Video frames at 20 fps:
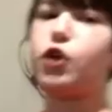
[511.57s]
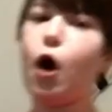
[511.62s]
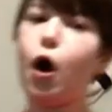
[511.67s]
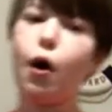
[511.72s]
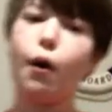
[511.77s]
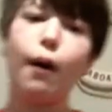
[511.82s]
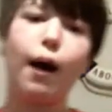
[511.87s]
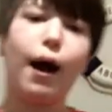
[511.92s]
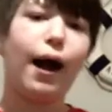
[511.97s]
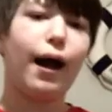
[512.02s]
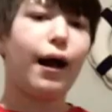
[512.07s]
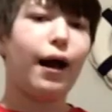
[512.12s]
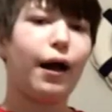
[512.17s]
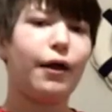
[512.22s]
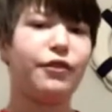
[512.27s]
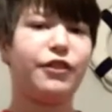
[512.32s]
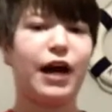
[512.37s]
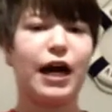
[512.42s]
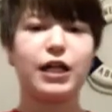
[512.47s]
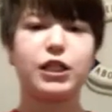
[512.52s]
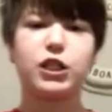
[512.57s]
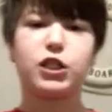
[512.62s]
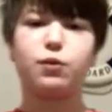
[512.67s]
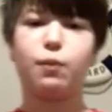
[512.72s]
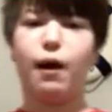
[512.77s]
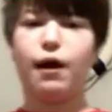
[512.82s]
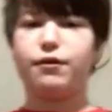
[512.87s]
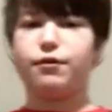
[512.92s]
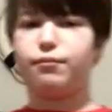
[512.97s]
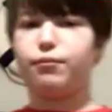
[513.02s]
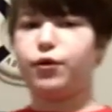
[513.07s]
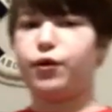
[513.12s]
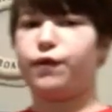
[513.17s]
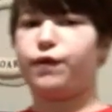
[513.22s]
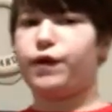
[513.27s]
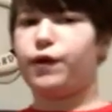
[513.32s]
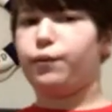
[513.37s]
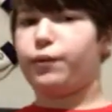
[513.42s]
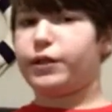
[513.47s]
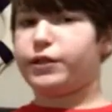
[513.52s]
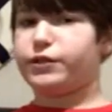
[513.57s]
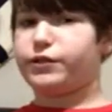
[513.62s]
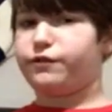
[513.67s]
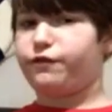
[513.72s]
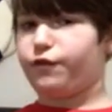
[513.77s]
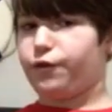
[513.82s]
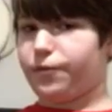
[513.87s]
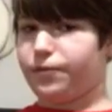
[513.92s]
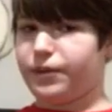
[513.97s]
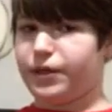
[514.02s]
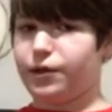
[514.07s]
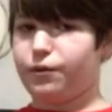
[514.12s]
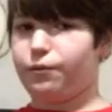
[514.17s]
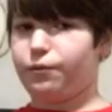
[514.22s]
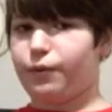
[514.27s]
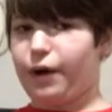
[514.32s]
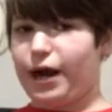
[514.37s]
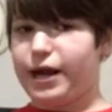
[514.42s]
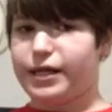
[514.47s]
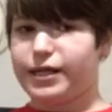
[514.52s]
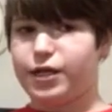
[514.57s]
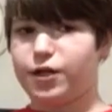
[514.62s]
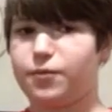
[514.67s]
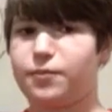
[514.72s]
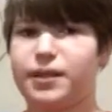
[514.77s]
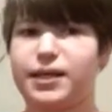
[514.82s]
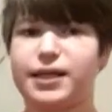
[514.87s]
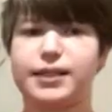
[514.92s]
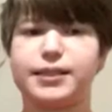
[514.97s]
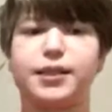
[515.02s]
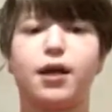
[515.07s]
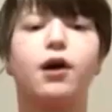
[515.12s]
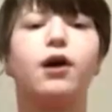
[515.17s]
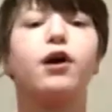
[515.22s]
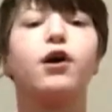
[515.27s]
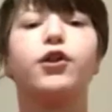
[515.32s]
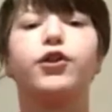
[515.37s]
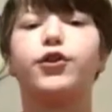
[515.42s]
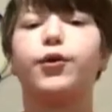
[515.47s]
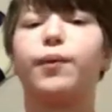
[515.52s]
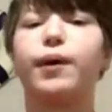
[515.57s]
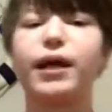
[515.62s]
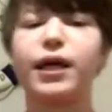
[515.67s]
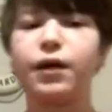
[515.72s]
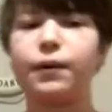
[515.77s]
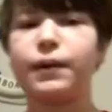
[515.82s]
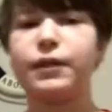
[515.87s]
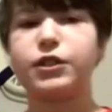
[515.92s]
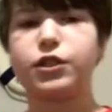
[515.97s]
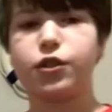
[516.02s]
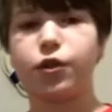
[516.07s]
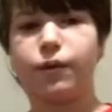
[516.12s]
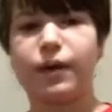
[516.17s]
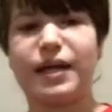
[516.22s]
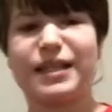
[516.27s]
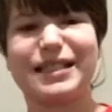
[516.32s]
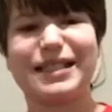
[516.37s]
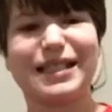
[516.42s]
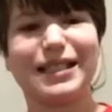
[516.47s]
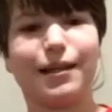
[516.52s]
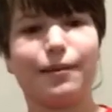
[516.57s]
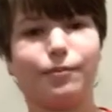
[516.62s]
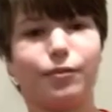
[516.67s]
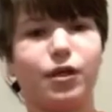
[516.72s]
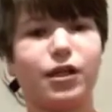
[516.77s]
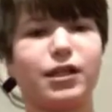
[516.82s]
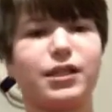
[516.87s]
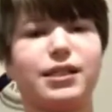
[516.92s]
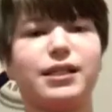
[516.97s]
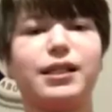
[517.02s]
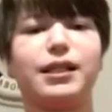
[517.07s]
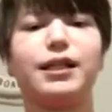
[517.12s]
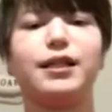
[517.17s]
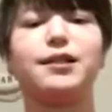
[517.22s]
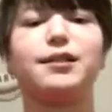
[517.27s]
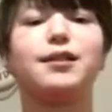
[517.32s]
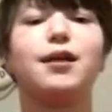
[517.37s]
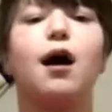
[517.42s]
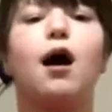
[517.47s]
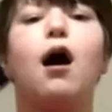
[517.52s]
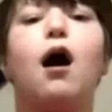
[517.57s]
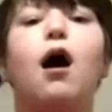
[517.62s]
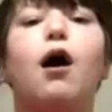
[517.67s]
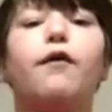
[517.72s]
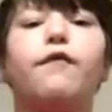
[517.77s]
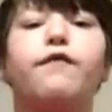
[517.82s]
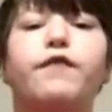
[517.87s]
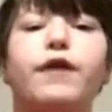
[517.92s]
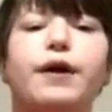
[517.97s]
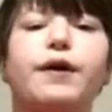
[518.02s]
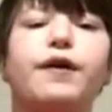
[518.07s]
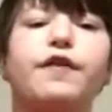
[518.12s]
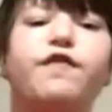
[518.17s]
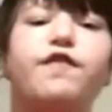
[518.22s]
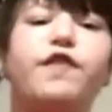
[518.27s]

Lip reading: So, that's why the movie wins for me right here, because the Wicked Witch of the West in the books is a very